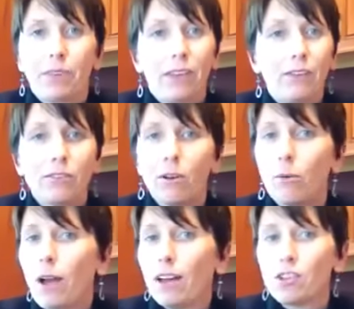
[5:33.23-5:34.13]
There's no
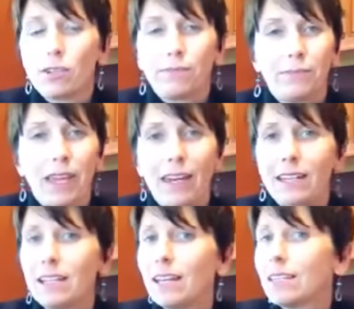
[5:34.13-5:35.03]
rush, and
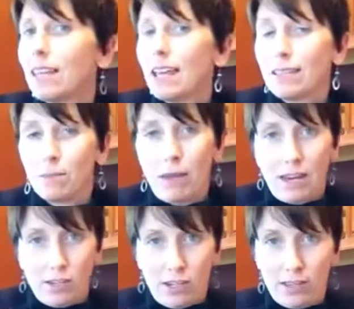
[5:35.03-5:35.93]
it does take some
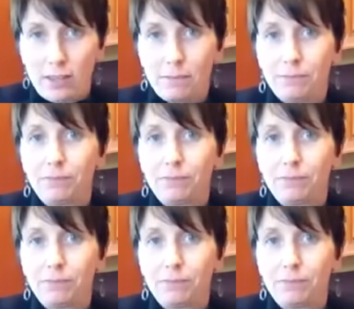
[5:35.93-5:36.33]
patience.